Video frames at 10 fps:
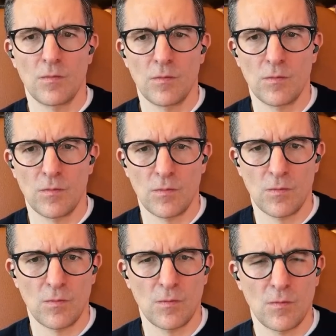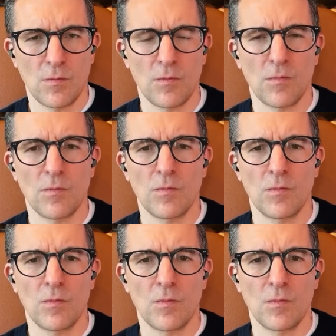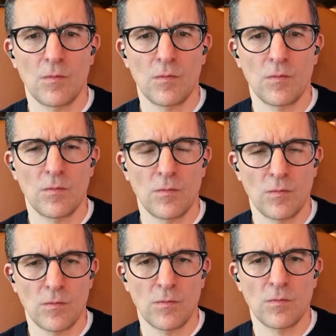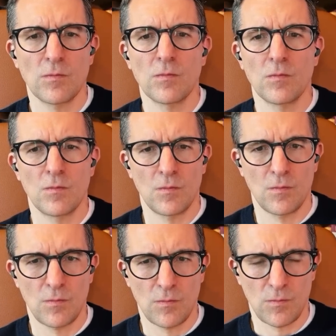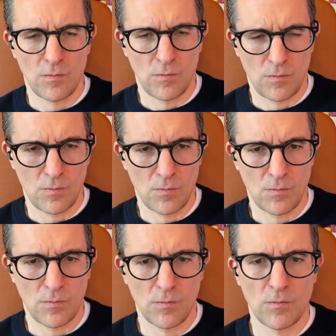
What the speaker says: (not speaking)